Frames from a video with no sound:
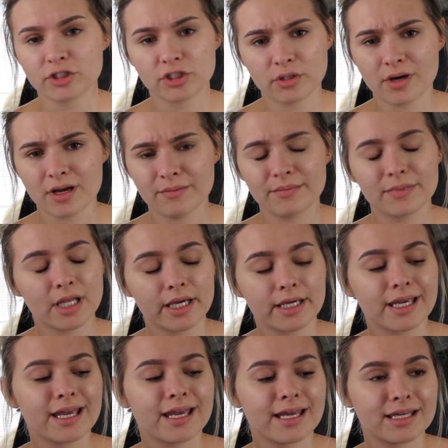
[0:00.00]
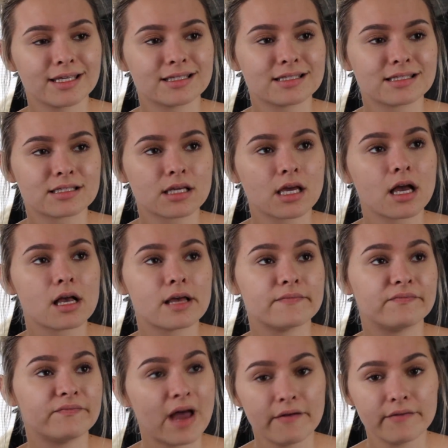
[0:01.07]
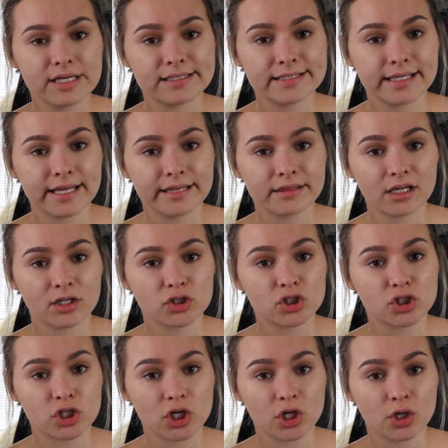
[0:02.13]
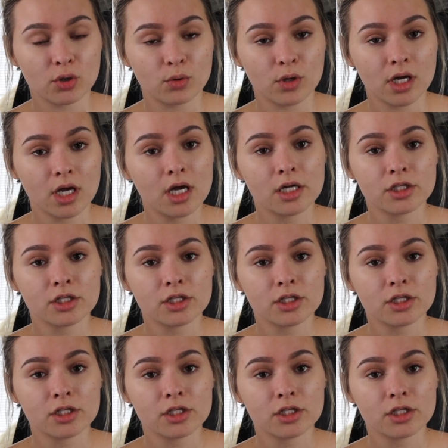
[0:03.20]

Do you know what I mean? Like, it is a very silly thing to do,